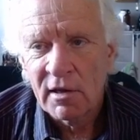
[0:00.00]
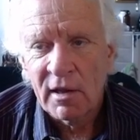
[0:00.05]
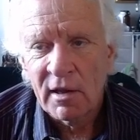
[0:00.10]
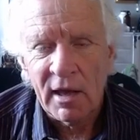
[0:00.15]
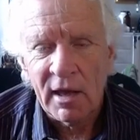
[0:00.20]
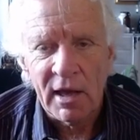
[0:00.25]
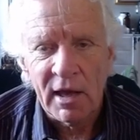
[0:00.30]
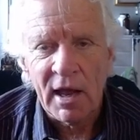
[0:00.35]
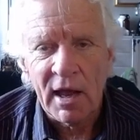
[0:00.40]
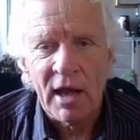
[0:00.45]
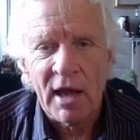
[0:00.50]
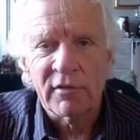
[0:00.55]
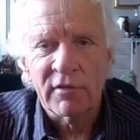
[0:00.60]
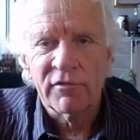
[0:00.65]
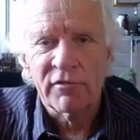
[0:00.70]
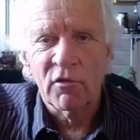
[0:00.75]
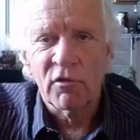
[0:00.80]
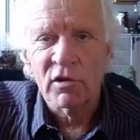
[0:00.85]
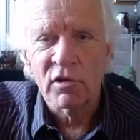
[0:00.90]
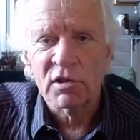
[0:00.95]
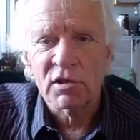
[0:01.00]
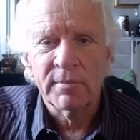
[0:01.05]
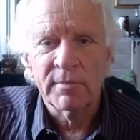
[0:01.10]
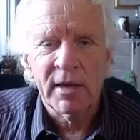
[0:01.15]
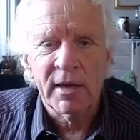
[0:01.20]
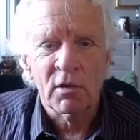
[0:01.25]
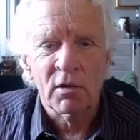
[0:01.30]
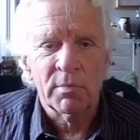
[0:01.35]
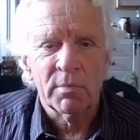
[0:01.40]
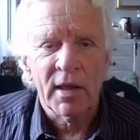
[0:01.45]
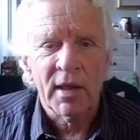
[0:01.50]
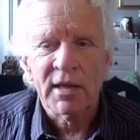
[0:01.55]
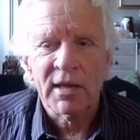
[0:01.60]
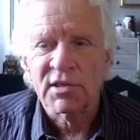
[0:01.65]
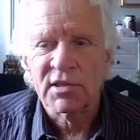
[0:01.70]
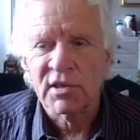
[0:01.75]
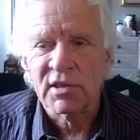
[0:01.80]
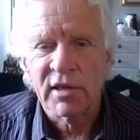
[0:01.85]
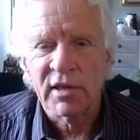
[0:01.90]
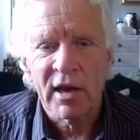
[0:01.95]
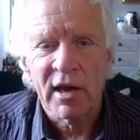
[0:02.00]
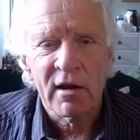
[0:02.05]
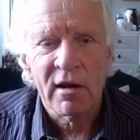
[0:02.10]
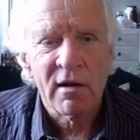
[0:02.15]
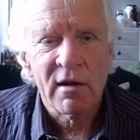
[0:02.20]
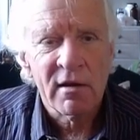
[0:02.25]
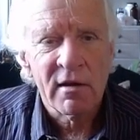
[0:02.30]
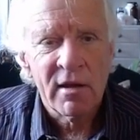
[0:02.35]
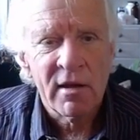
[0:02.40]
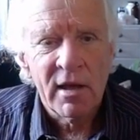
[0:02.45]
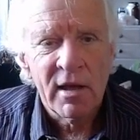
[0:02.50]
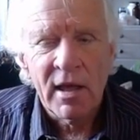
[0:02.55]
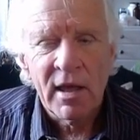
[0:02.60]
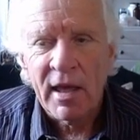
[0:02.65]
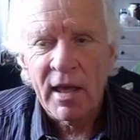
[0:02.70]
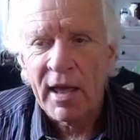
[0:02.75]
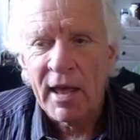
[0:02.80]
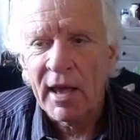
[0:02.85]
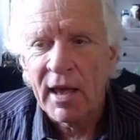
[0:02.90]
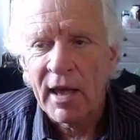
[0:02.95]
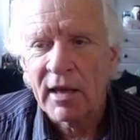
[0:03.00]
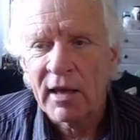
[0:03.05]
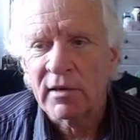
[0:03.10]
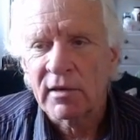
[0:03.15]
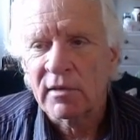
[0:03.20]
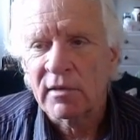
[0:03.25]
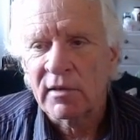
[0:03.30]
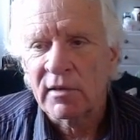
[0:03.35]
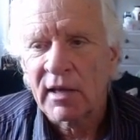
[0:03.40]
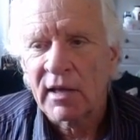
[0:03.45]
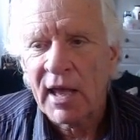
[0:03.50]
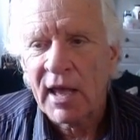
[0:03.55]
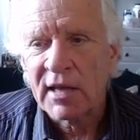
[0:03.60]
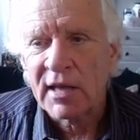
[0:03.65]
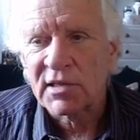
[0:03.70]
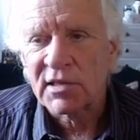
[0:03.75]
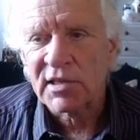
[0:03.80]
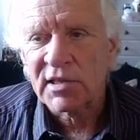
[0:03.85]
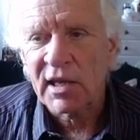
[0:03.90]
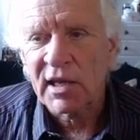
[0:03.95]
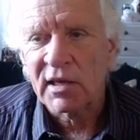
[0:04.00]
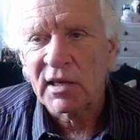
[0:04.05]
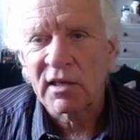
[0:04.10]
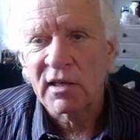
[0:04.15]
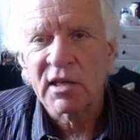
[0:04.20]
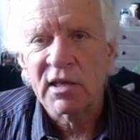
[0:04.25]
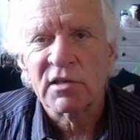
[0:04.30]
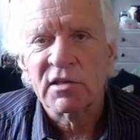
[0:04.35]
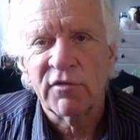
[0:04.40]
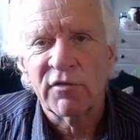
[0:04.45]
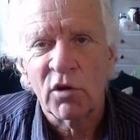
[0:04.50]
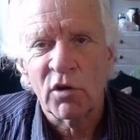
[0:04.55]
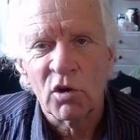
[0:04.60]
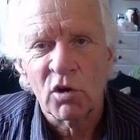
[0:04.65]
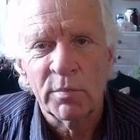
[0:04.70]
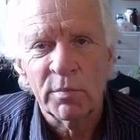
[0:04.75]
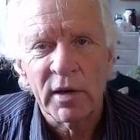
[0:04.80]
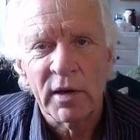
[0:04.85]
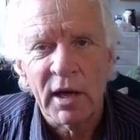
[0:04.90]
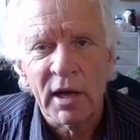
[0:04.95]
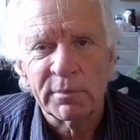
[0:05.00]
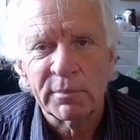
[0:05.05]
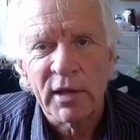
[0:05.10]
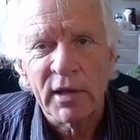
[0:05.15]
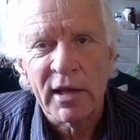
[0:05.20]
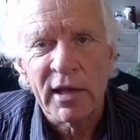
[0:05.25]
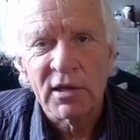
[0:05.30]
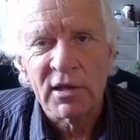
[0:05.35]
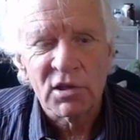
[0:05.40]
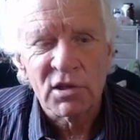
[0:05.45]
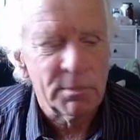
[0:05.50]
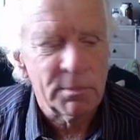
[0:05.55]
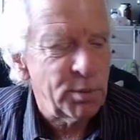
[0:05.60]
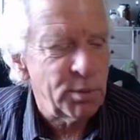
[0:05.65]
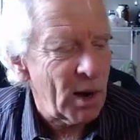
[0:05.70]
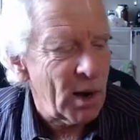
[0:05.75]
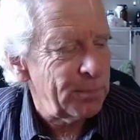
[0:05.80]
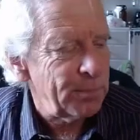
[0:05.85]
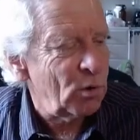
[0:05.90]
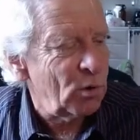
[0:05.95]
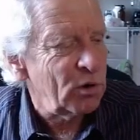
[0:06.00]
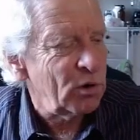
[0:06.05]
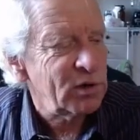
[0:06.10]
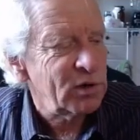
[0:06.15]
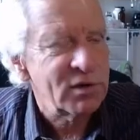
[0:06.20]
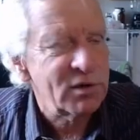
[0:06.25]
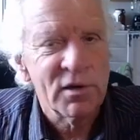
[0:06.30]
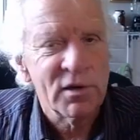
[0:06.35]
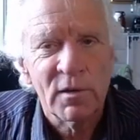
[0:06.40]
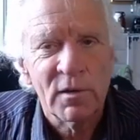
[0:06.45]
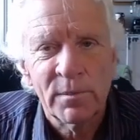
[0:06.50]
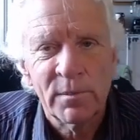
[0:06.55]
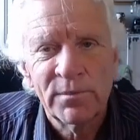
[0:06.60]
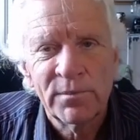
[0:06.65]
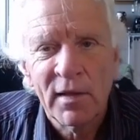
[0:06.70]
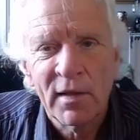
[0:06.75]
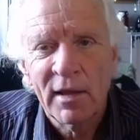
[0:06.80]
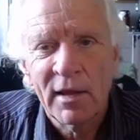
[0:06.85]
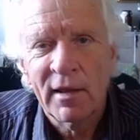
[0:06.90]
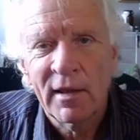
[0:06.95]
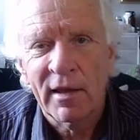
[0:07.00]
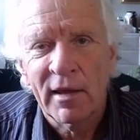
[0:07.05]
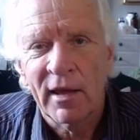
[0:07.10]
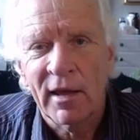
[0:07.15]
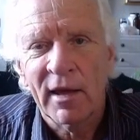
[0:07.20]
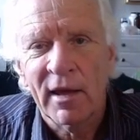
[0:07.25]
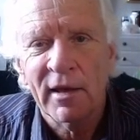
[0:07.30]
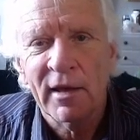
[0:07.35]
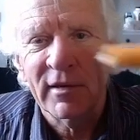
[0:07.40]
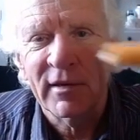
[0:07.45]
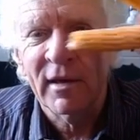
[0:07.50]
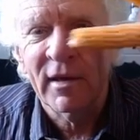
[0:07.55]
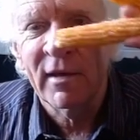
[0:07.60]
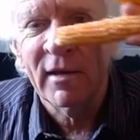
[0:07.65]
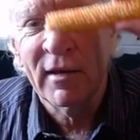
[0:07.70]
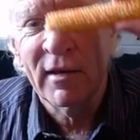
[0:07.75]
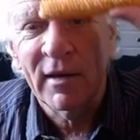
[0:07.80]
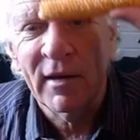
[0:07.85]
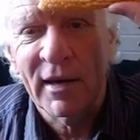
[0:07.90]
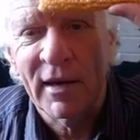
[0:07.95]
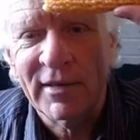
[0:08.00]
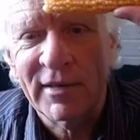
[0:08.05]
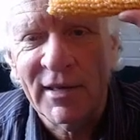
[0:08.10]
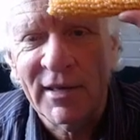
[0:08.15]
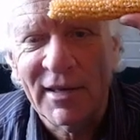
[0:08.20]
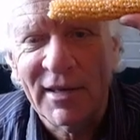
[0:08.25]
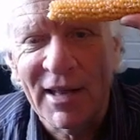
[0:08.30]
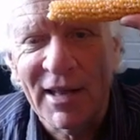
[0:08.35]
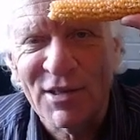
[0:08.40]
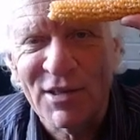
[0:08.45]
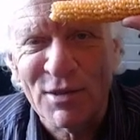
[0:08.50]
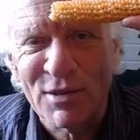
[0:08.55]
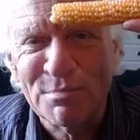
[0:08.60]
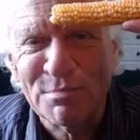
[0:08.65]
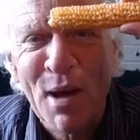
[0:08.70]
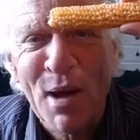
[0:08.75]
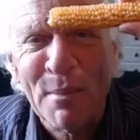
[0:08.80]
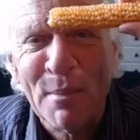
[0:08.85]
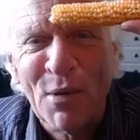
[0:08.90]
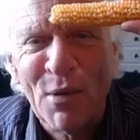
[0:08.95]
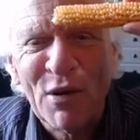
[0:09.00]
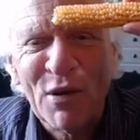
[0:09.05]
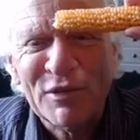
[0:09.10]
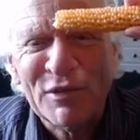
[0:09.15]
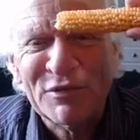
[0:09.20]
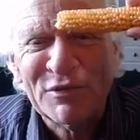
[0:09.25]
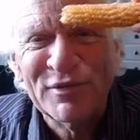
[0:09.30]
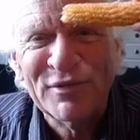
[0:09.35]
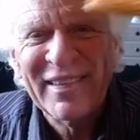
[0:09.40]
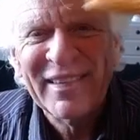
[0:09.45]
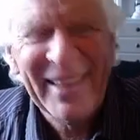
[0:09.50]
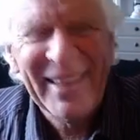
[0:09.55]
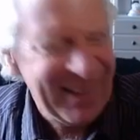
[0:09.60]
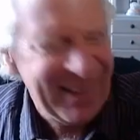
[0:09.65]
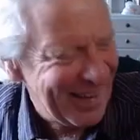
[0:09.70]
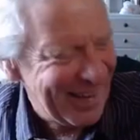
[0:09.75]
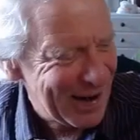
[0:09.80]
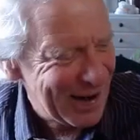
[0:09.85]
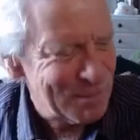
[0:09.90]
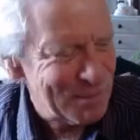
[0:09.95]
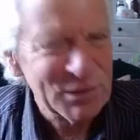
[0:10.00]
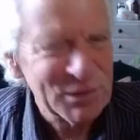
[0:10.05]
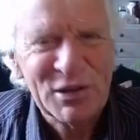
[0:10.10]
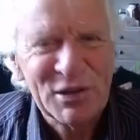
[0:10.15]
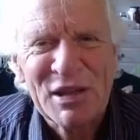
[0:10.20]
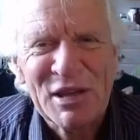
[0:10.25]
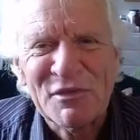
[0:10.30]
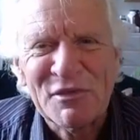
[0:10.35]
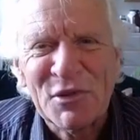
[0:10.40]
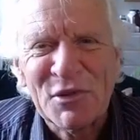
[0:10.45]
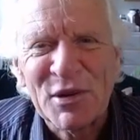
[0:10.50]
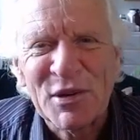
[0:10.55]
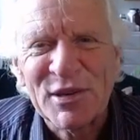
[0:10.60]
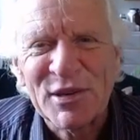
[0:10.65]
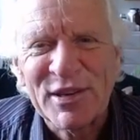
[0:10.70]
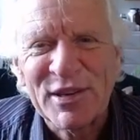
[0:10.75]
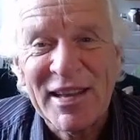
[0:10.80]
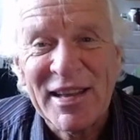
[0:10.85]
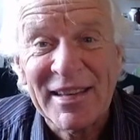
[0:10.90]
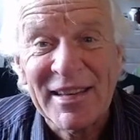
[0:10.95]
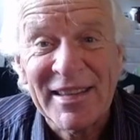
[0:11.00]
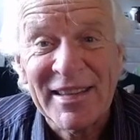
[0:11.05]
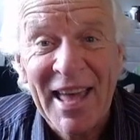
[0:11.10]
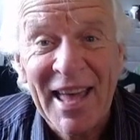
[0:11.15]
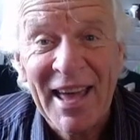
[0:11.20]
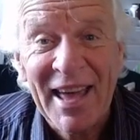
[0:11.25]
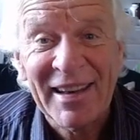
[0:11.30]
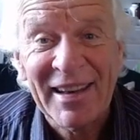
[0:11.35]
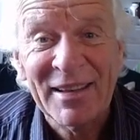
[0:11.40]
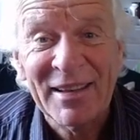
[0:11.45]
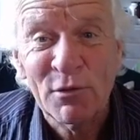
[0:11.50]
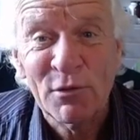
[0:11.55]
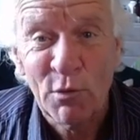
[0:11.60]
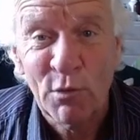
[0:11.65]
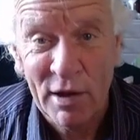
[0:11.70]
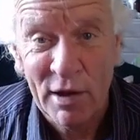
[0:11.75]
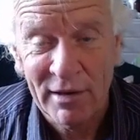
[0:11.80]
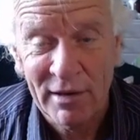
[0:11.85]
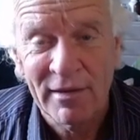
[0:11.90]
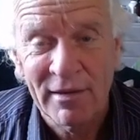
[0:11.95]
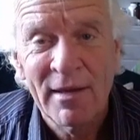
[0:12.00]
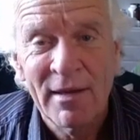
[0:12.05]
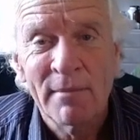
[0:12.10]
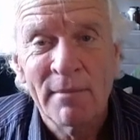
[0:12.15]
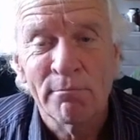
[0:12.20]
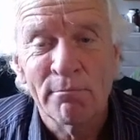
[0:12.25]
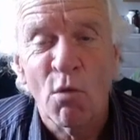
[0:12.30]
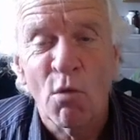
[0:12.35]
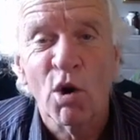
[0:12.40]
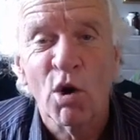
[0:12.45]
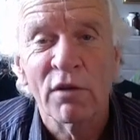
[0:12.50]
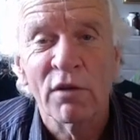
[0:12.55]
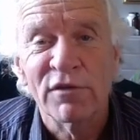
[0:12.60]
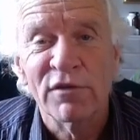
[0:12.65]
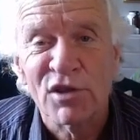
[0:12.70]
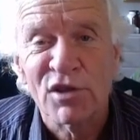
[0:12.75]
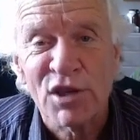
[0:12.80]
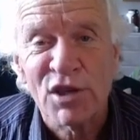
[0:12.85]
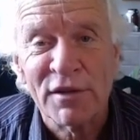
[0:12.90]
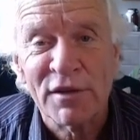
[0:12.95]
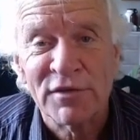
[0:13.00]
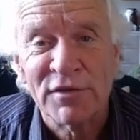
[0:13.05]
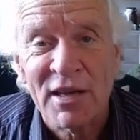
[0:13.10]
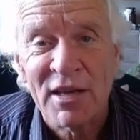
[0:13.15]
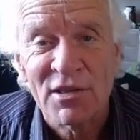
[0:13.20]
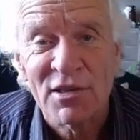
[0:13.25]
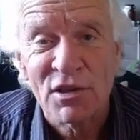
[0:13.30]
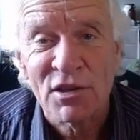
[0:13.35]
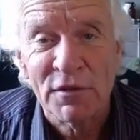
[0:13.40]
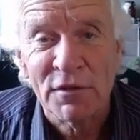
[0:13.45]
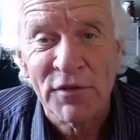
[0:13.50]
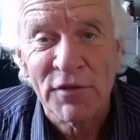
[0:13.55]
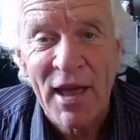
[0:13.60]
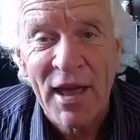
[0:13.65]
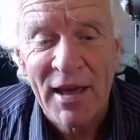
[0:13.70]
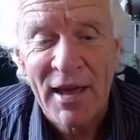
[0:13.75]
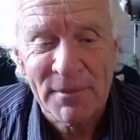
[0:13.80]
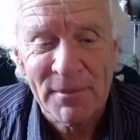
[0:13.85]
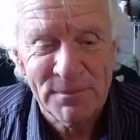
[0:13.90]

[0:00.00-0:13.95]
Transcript: And I had 4 tomato plants in there, and you can't see it in this photo, but I planted some popcorn too. And I did get some popcorn, and I'm looking forward to eating that when more of the shift hits the fan.